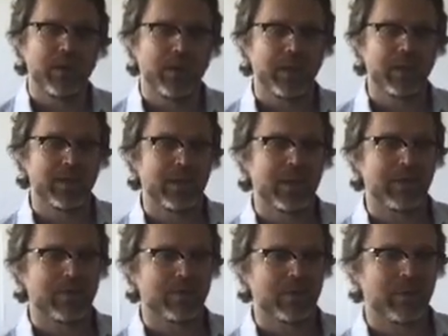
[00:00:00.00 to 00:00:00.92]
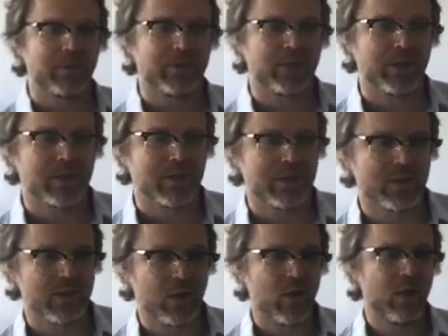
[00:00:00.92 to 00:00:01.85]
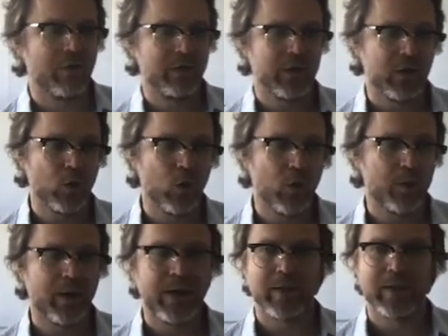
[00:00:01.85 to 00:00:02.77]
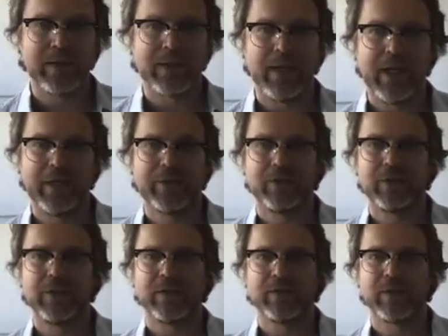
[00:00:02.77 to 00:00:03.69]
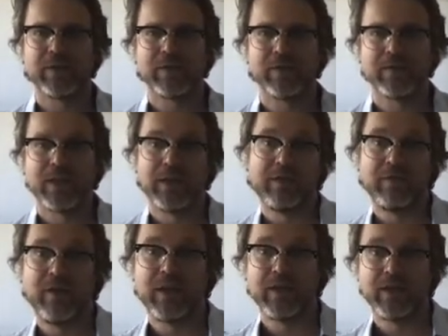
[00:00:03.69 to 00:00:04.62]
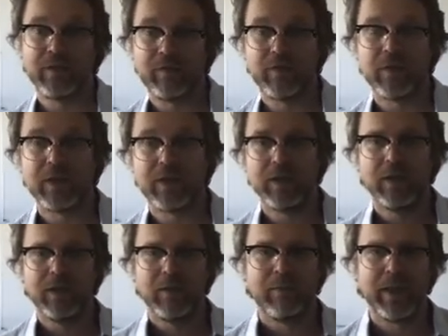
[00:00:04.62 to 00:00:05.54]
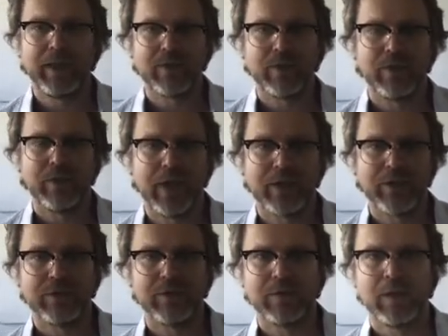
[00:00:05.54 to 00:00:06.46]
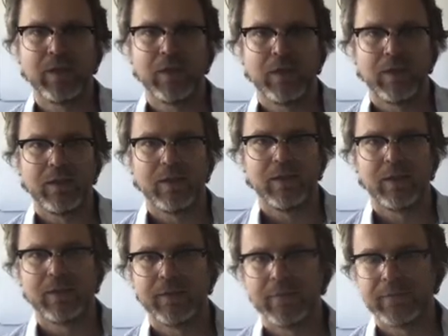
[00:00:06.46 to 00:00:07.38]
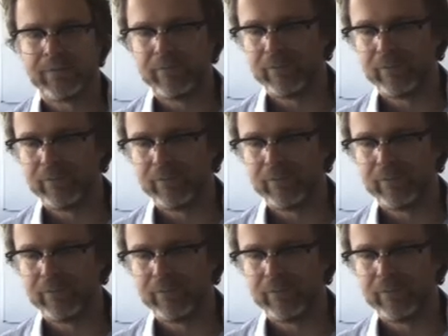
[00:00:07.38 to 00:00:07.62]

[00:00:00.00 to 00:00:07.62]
international criminal justice is often incorporated into national legal systems that define it differently based on national law.